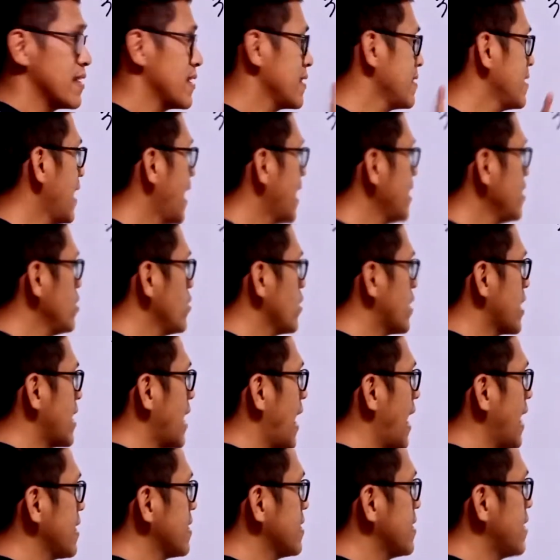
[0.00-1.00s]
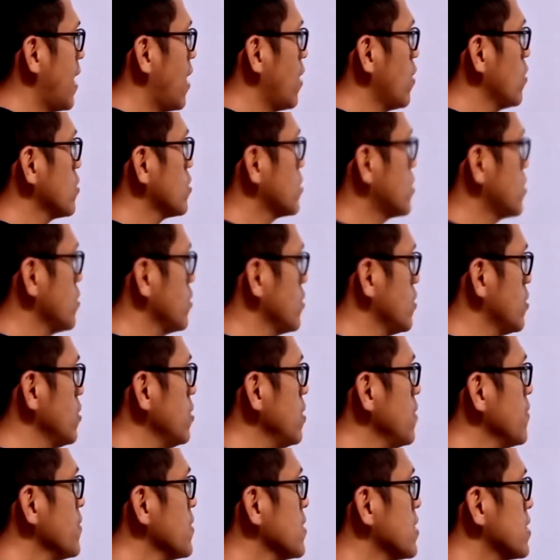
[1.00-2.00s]
Then you can add now
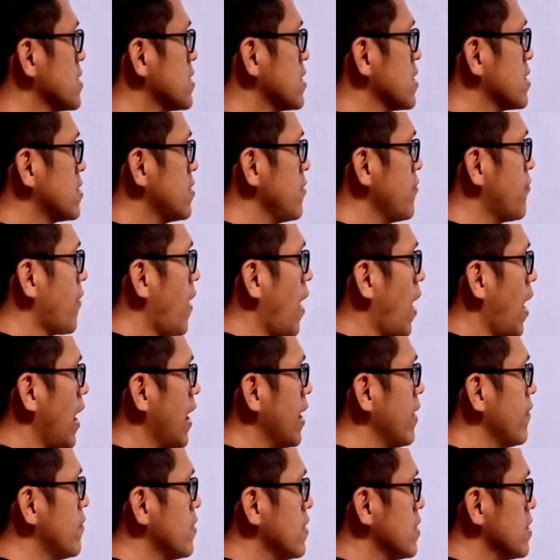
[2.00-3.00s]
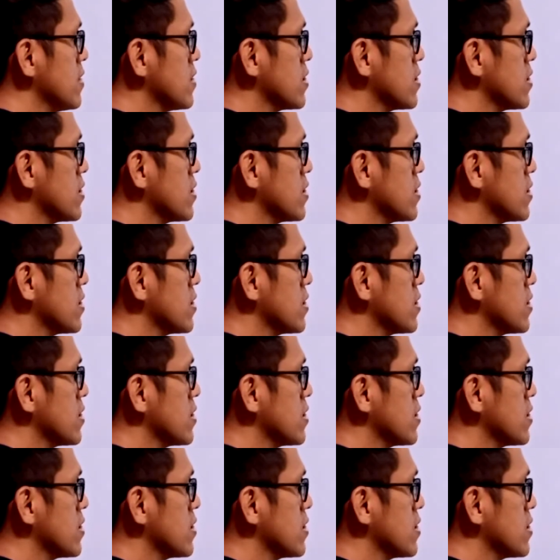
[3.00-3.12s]
to 65.